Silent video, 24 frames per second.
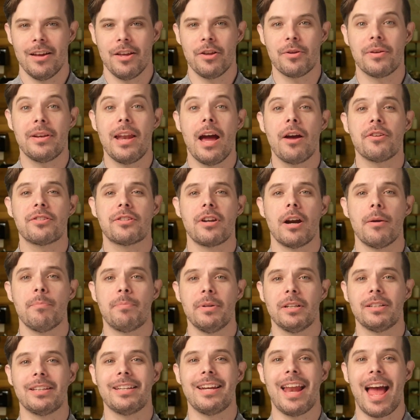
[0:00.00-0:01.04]
You can now start
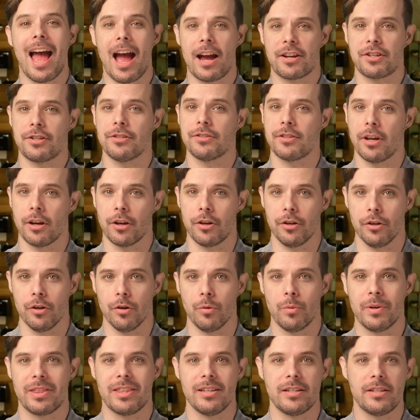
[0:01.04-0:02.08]
building Actions on
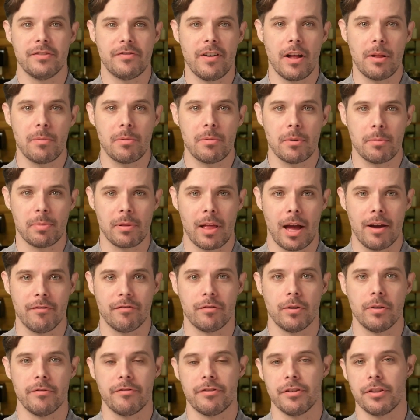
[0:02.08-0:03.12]
Google with the developer
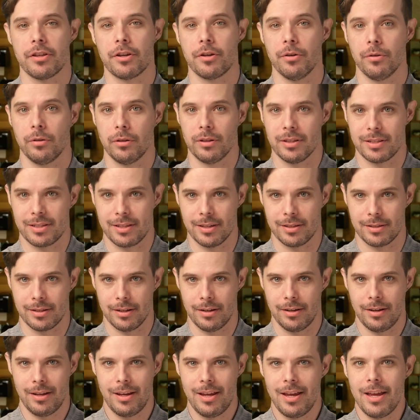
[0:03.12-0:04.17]
platform for the Google
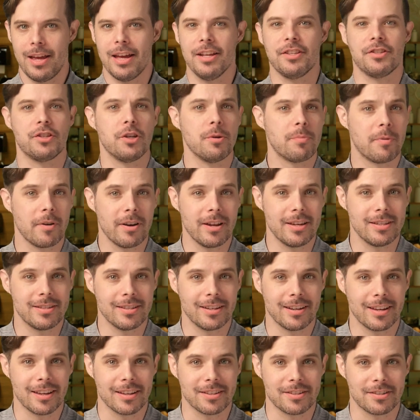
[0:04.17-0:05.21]
Assistant. It's super easy
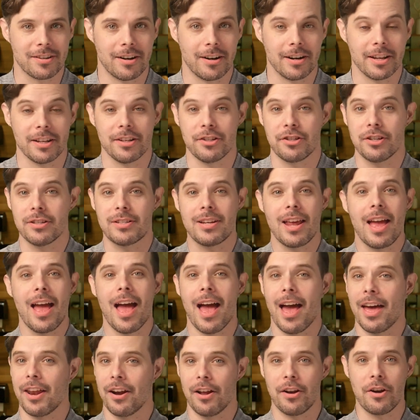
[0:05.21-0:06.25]
to get started. Just
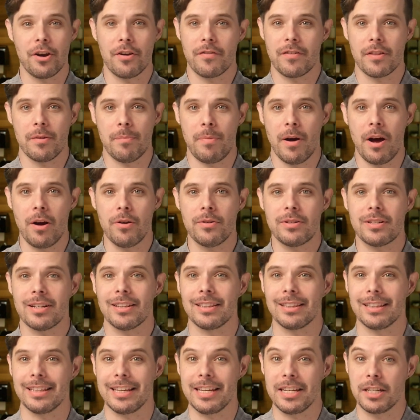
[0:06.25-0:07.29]
head on over to the post
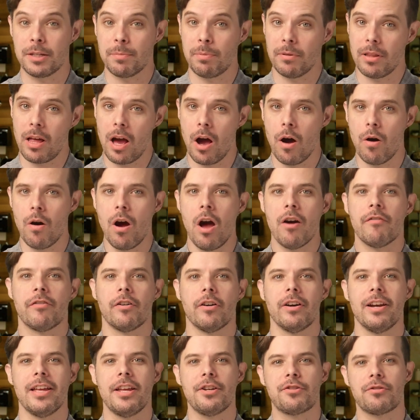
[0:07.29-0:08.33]
linked below
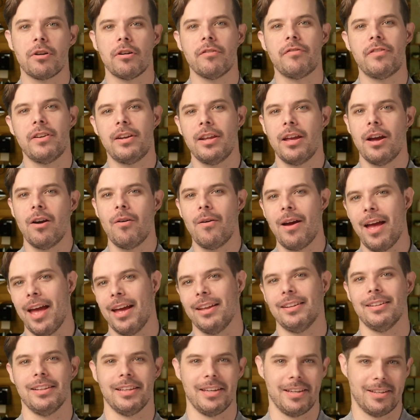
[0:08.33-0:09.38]
for an intro video
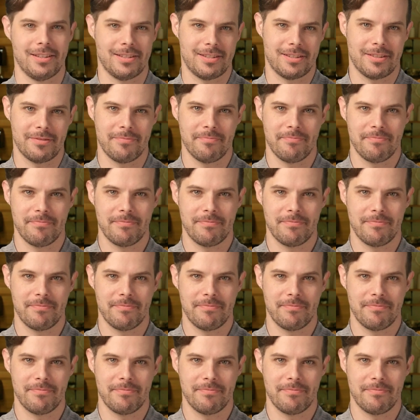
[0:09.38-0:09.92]
and links.